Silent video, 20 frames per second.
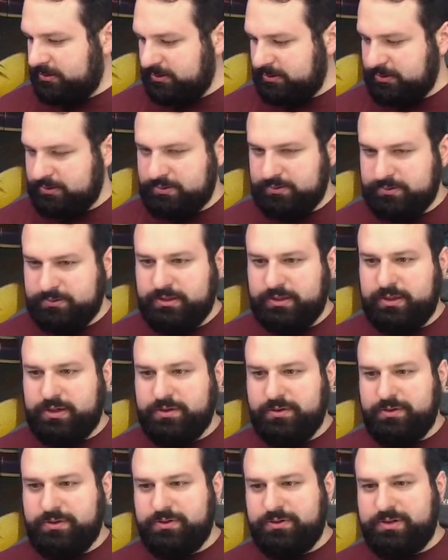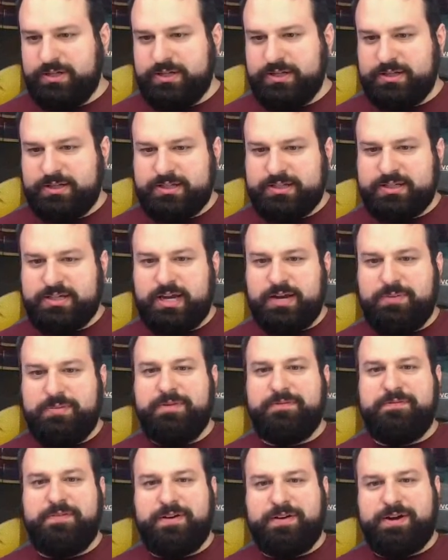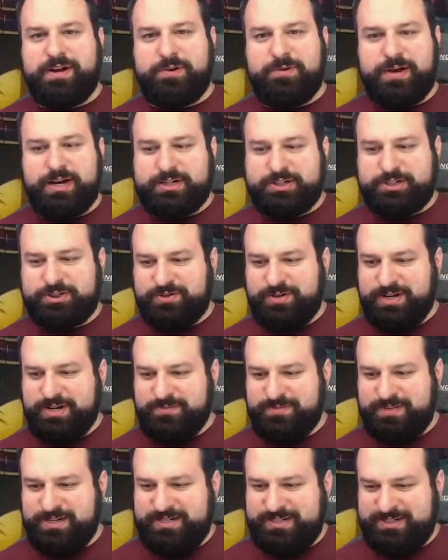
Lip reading: Really going through these. This is going to be a very quick stream.